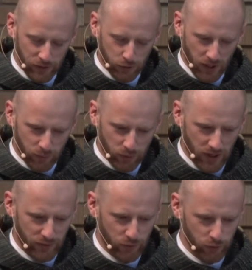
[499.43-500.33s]
So I
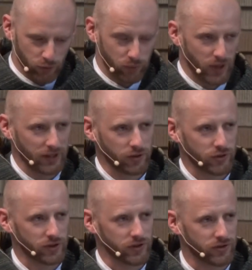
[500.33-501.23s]
pray for you,
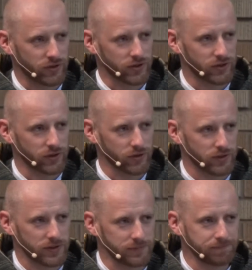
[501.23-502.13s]
brothers and
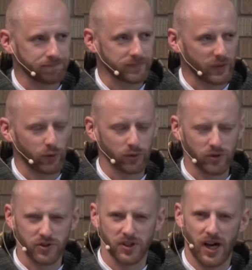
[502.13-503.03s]
sisters, for
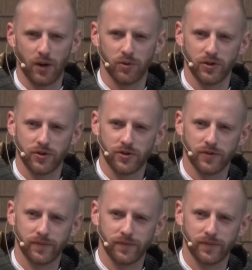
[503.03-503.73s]
this courage.